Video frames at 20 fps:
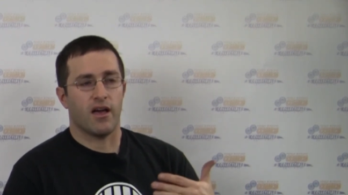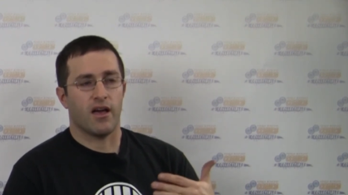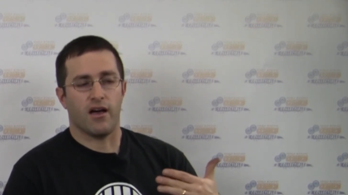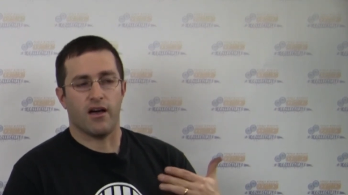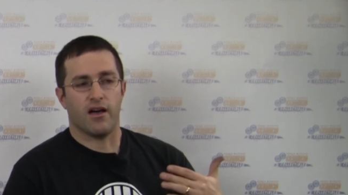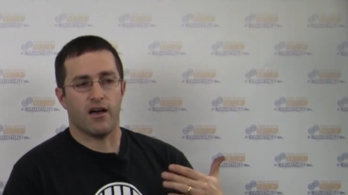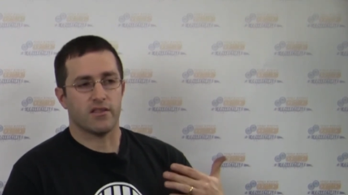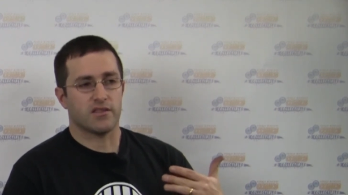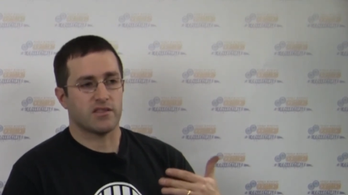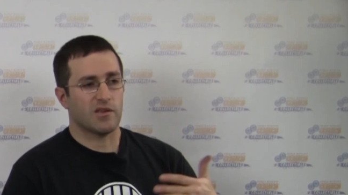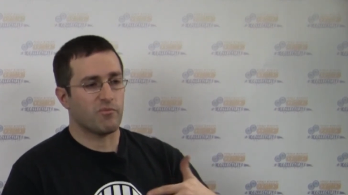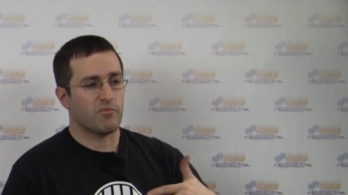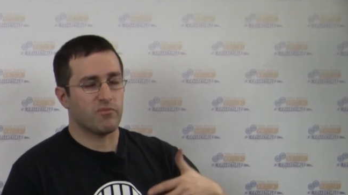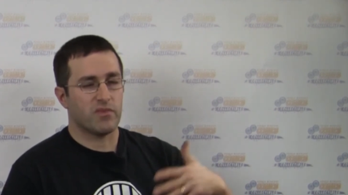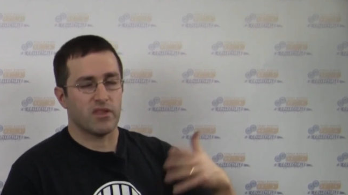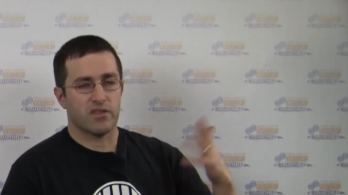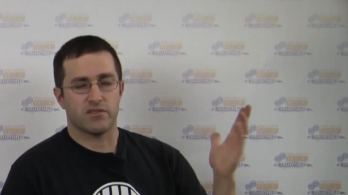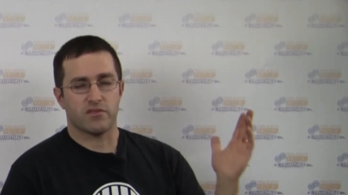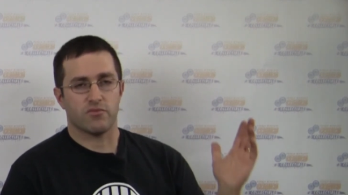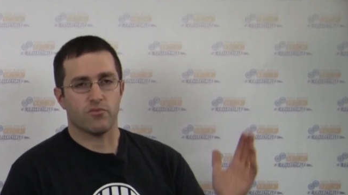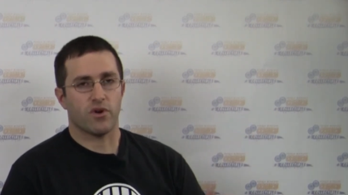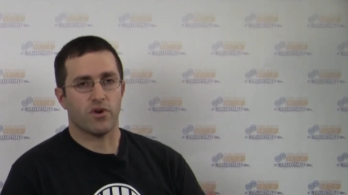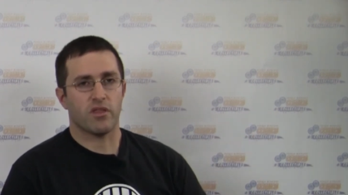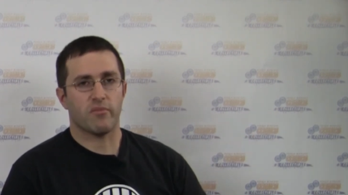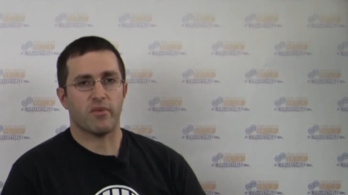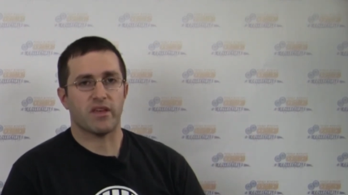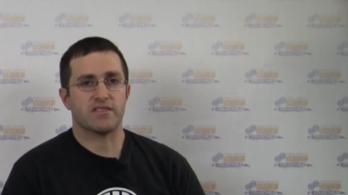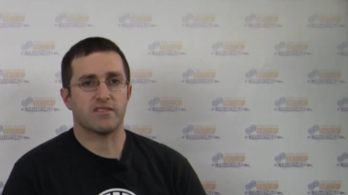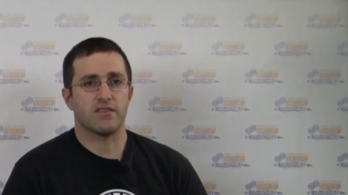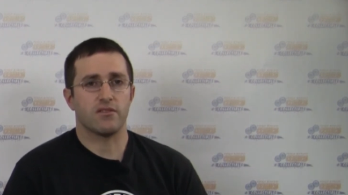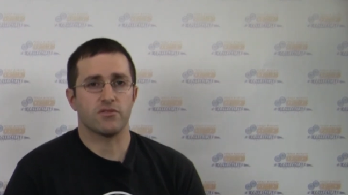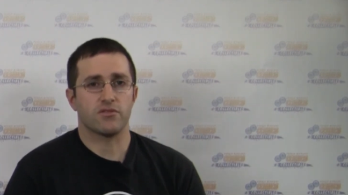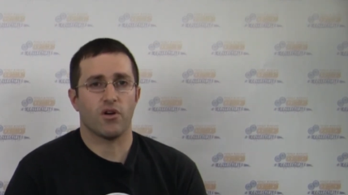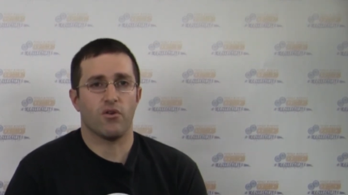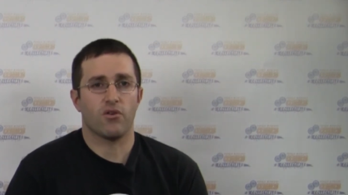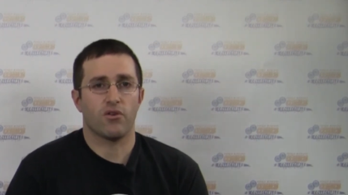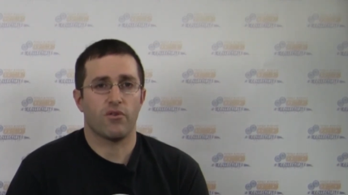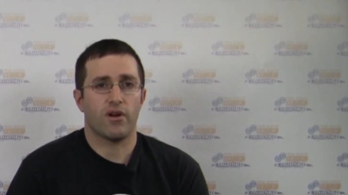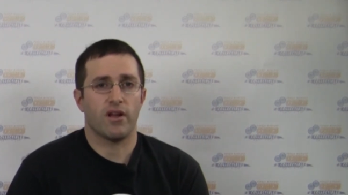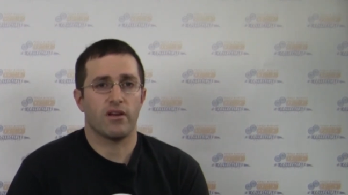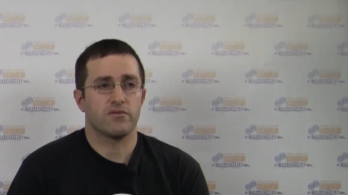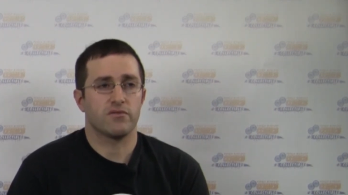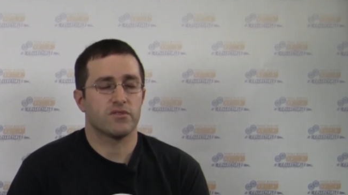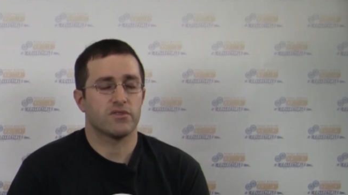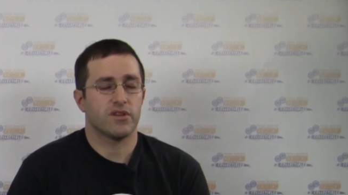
Uh, it's, a, it's one of the best deals going around.